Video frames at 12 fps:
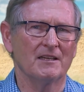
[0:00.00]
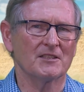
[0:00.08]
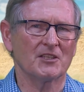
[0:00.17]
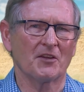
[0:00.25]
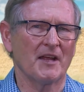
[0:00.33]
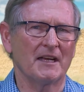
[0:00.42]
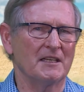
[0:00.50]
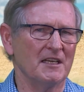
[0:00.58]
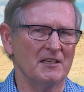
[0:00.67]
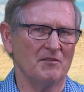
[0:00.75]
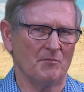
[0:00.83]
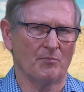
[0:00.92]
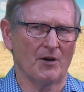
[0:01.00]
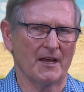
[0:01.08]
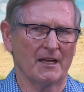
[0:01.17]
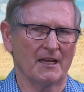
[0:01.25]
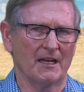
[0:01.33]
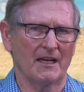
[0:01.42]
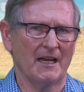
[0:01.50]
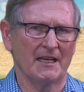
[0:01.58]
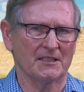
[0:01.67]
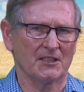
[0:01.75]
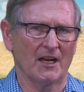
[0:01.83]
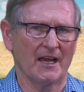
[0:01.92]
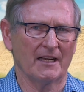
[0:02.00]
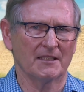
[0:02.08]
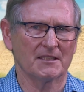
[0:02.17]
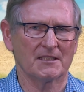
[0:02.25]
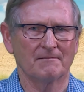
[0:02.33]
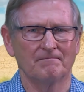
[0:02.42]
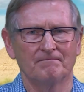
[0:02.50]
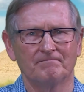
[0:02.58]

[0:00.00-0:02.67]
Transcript: so they didn't break his legs.